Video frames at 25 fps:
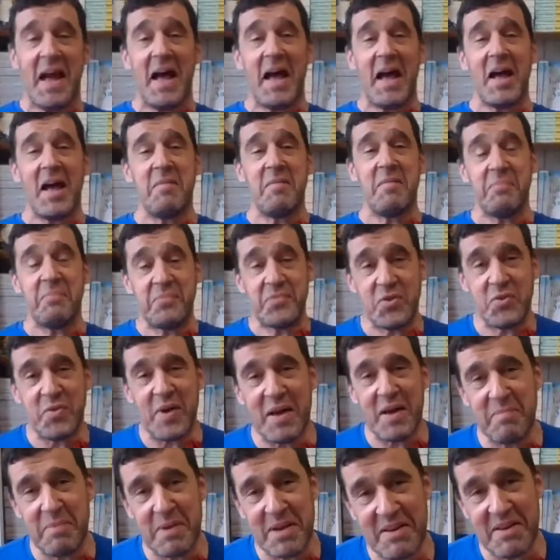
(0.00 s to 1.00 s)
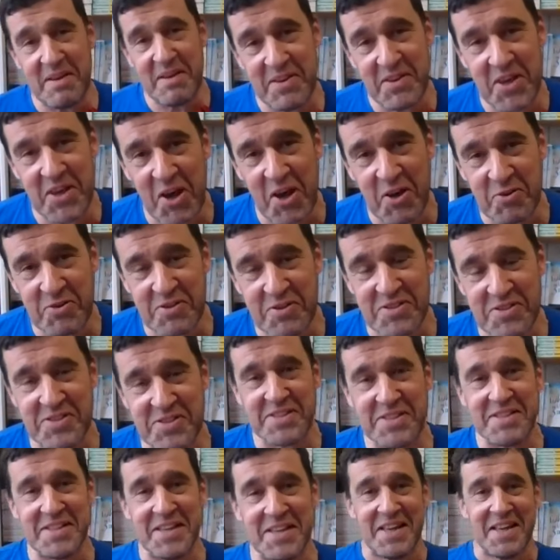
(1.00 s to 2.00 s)
Do I believe in
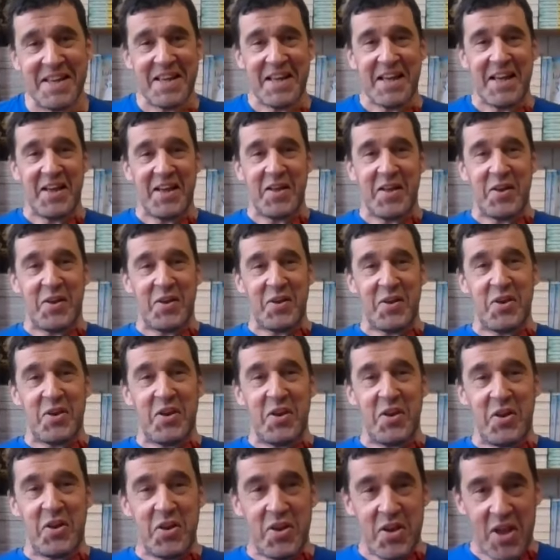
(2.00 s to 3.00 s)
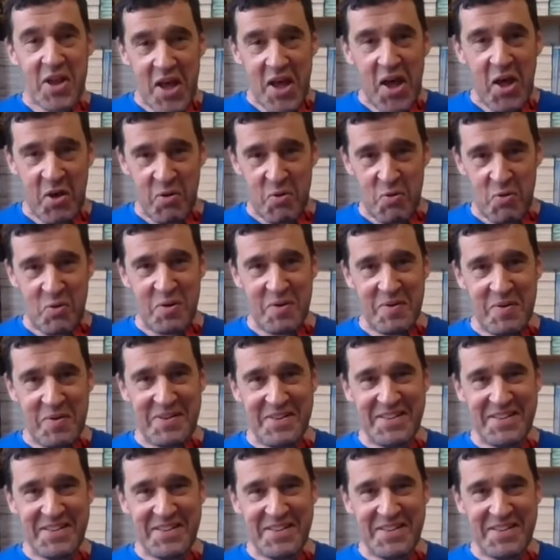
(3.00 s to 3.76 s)
ghosts? No.